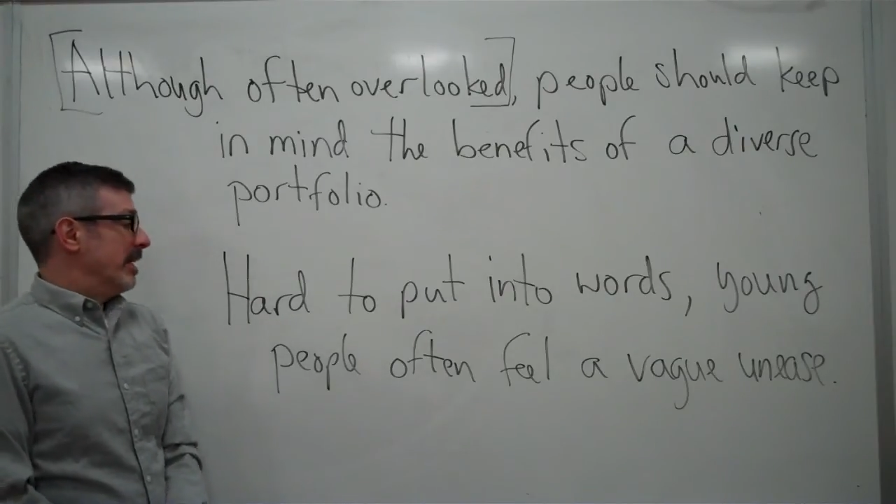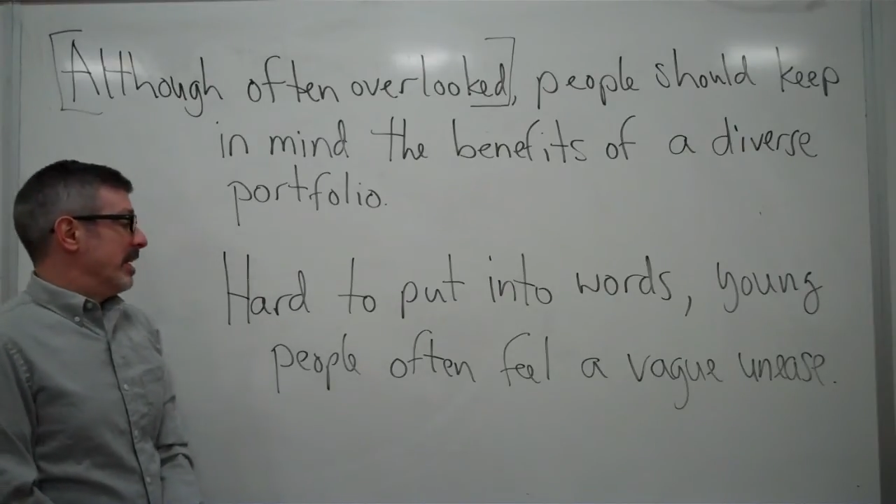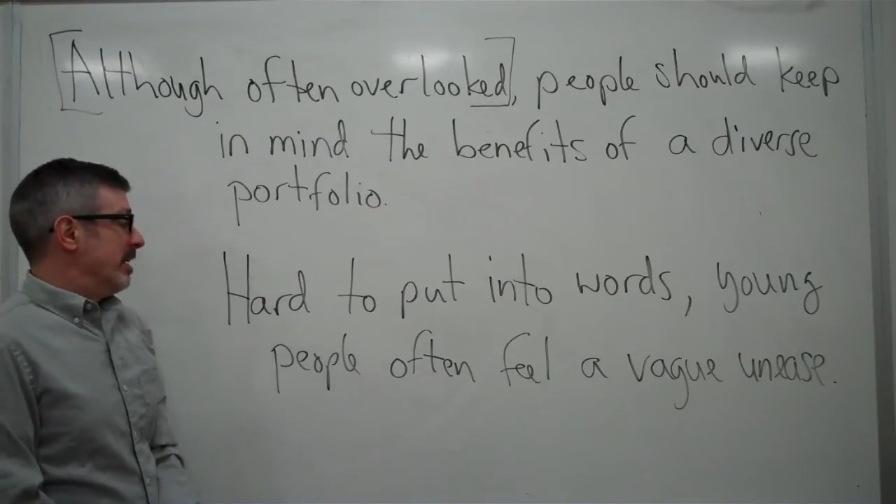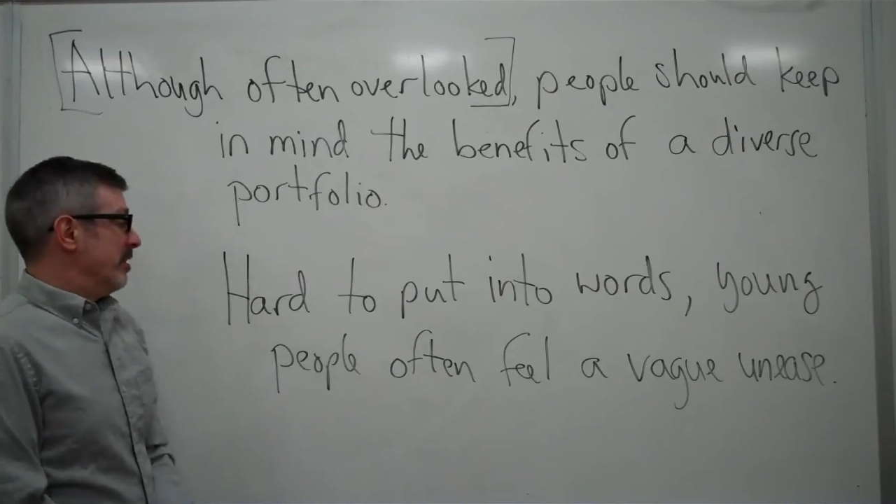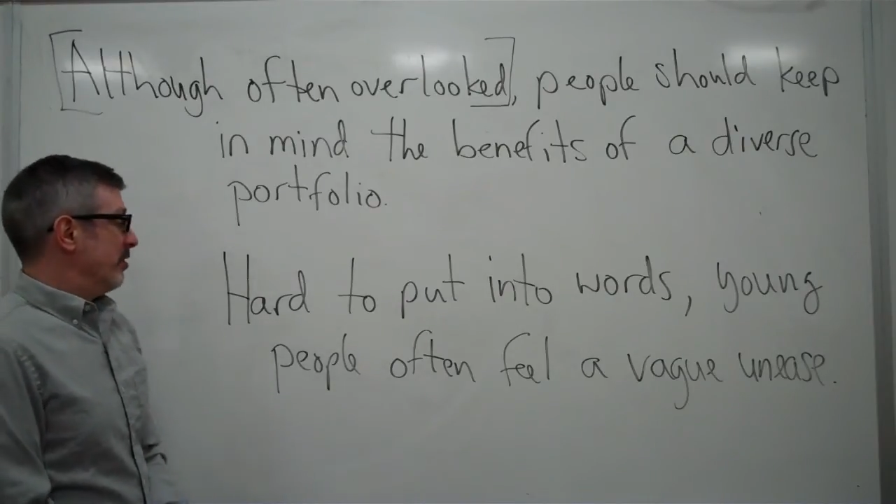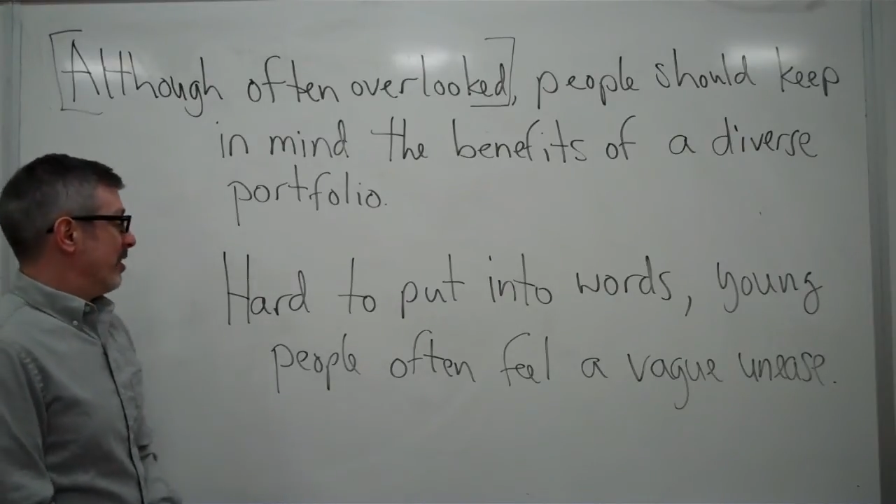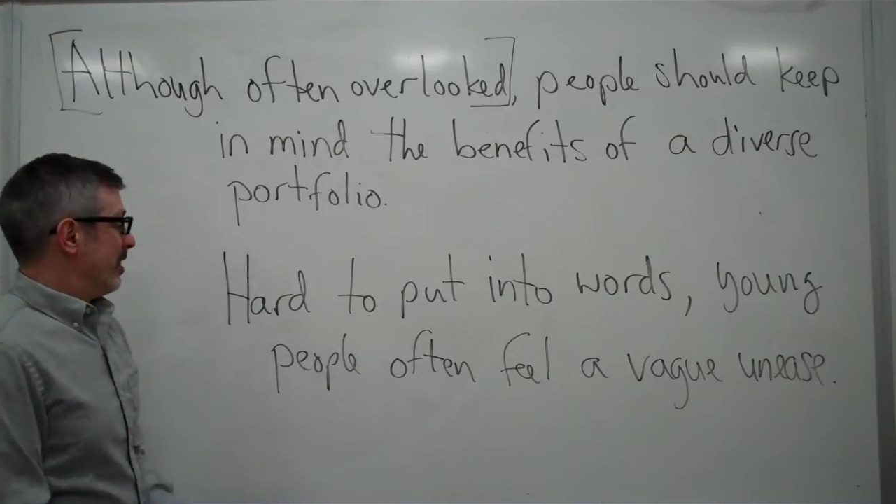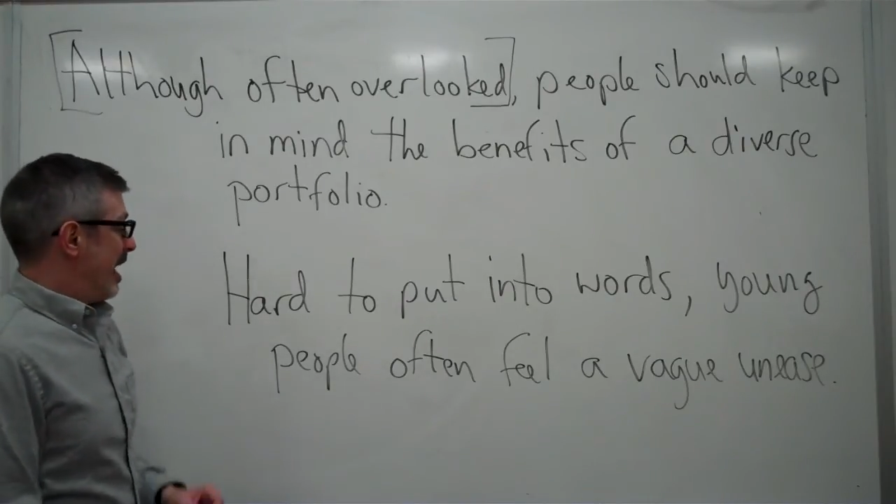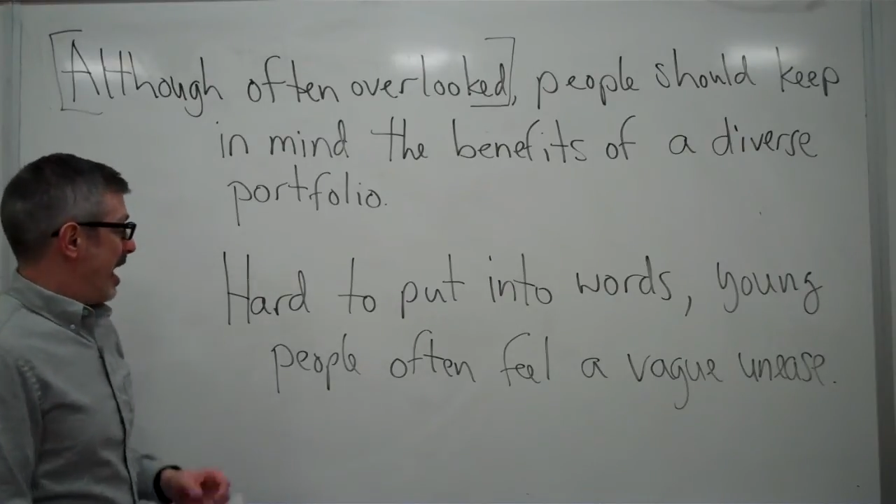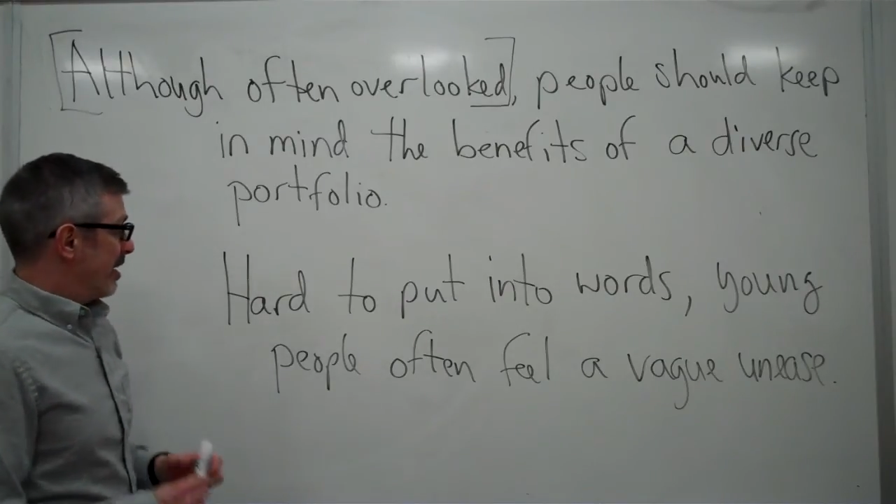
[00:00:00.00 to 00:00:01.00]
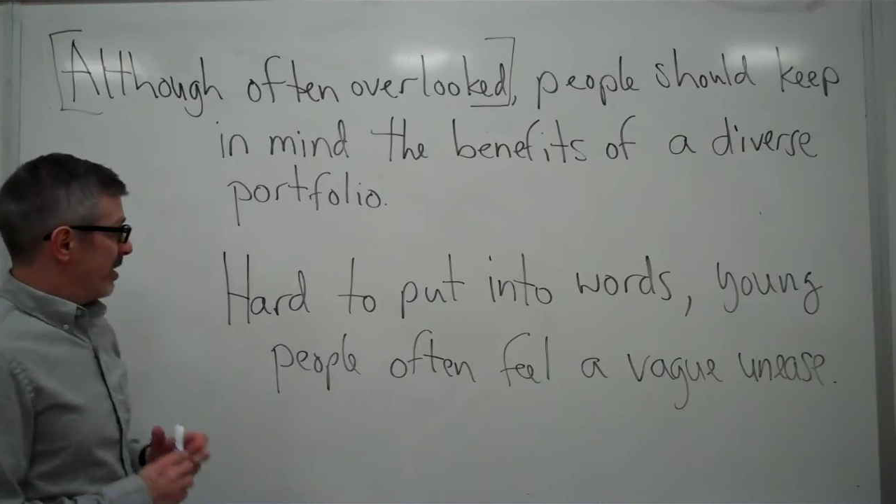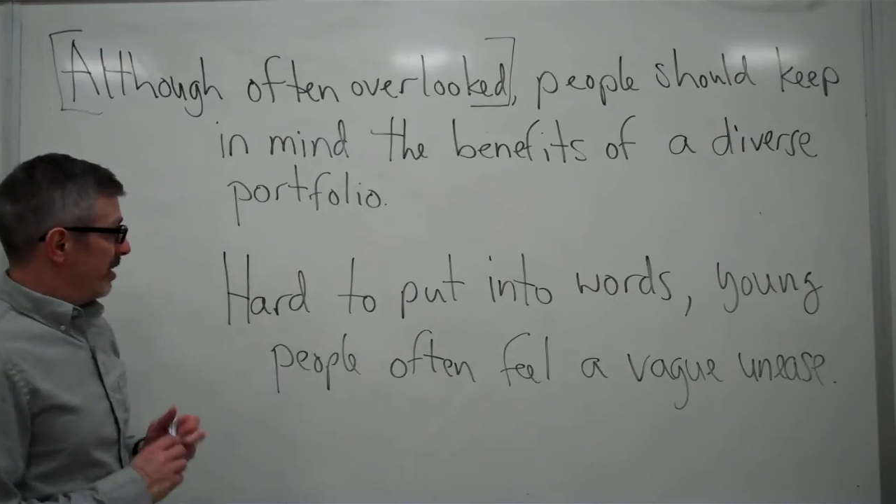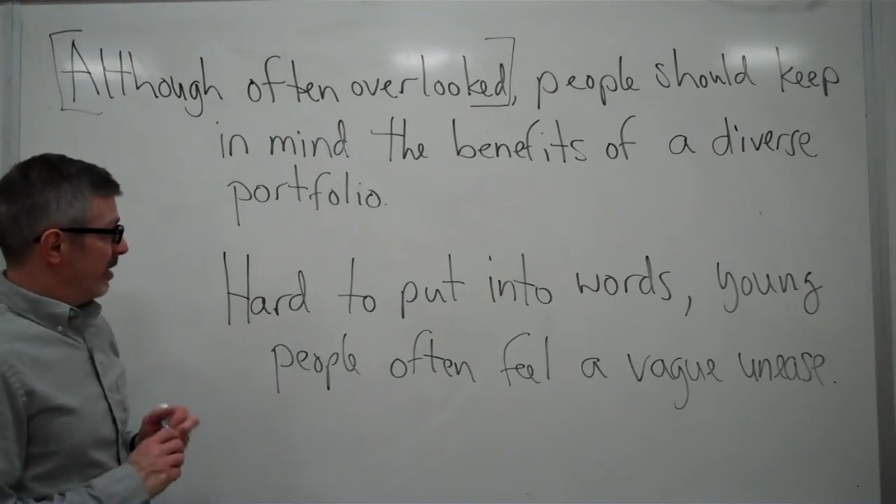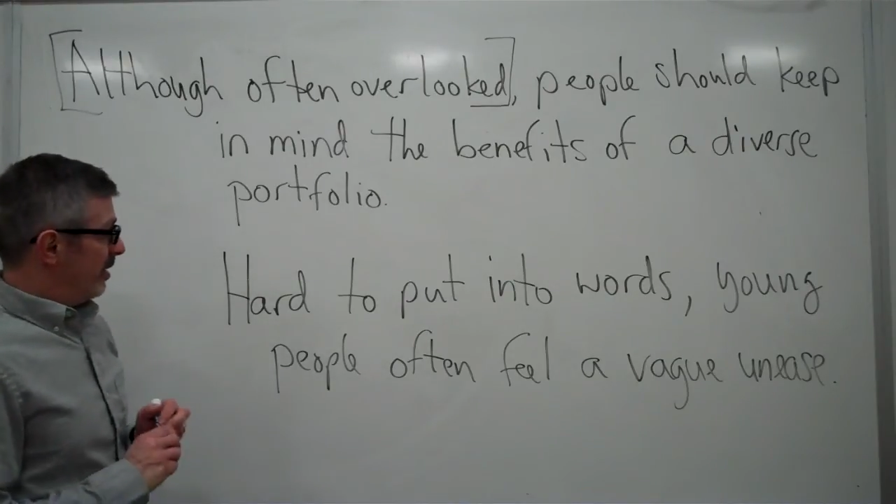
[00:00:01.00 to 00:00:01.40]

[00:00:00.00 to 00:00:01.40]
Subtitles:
is that